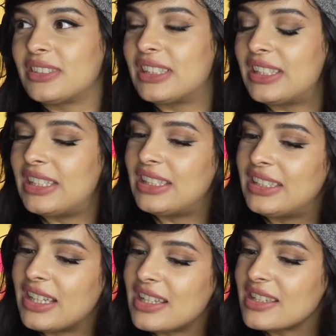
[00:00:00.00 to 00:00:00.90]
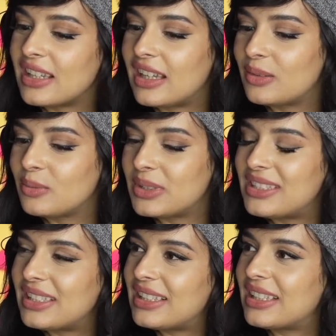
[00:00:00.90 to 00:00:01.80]
He does what's
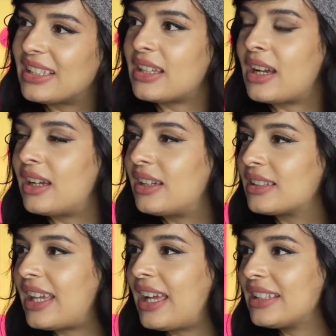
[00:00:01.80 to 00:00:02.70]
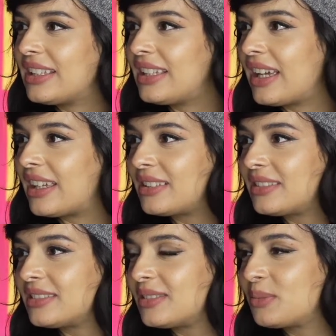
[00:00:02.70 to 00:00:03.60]
that thing? Kelly and
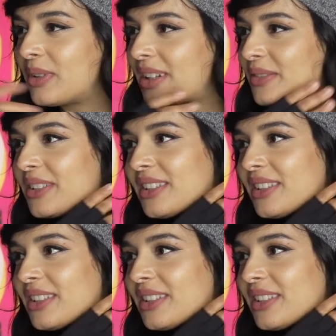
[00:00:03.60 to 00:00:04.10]
whatever.